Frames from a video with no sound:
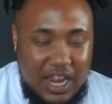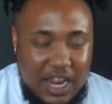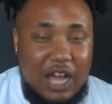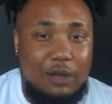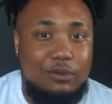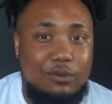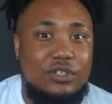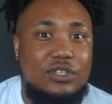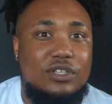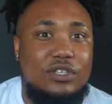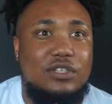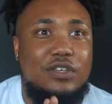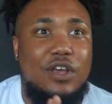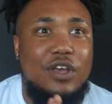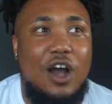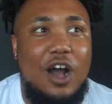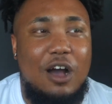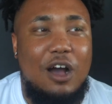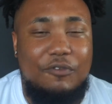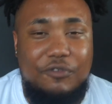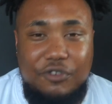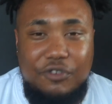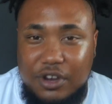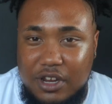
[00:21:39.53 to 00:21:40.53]
how
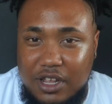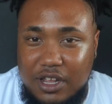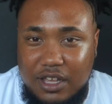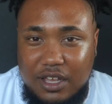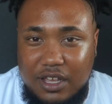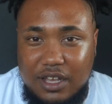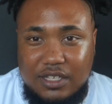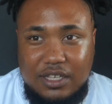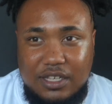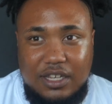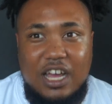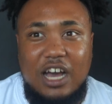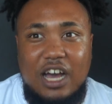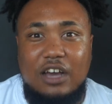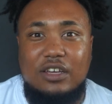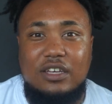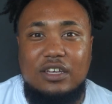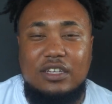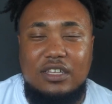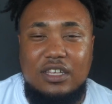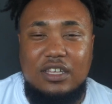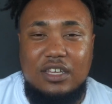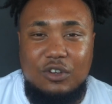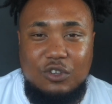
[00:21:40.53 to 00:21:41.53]
sovereign He is and how He
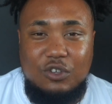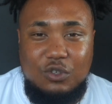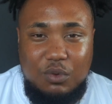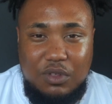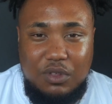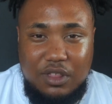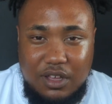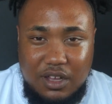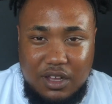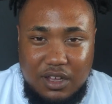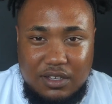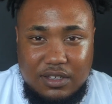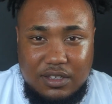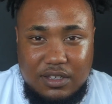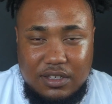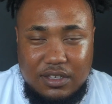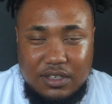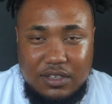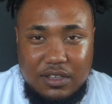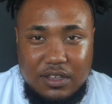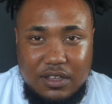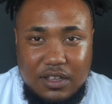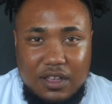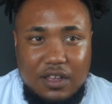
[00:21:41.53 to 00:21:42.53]
deals with us.
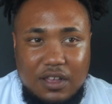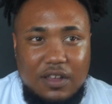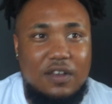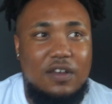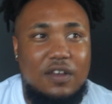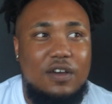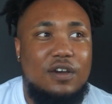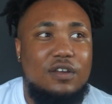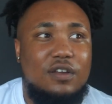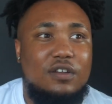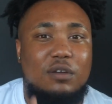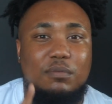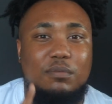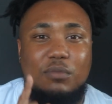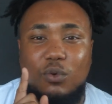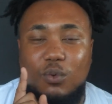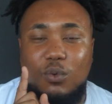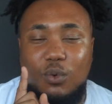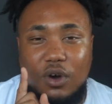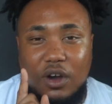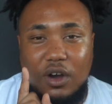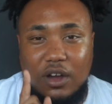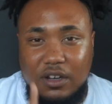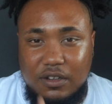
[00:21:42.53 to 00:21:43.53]
Number
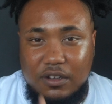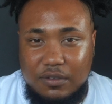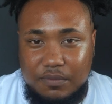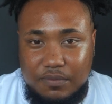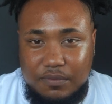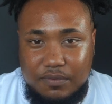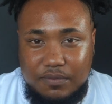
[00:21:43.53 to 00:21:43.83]
one,